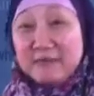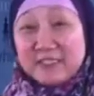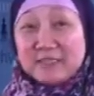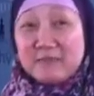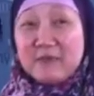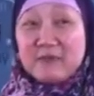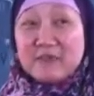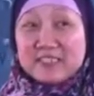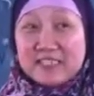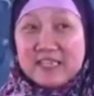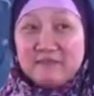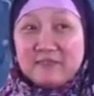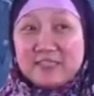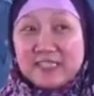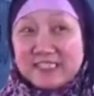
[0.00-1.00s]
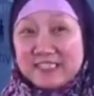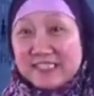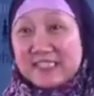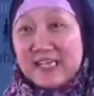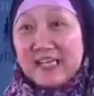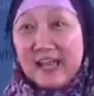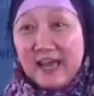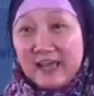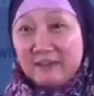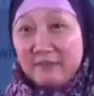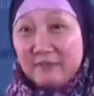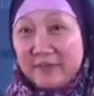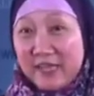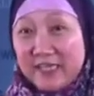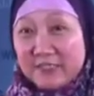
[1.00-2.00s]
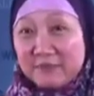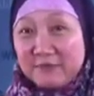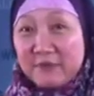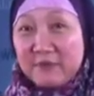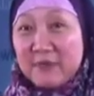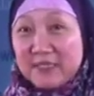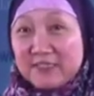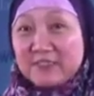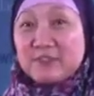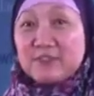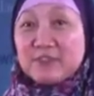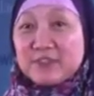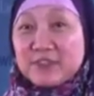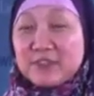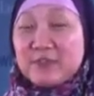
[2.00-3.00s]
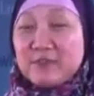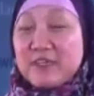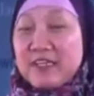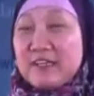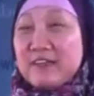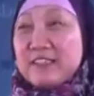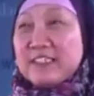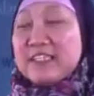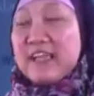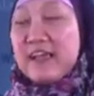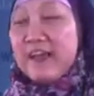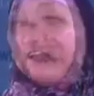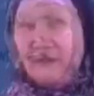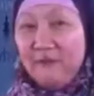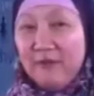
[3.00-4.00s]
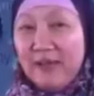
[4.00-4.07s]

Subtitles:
I'm just by myself. This is a lot of dates for me to consume, and I was like,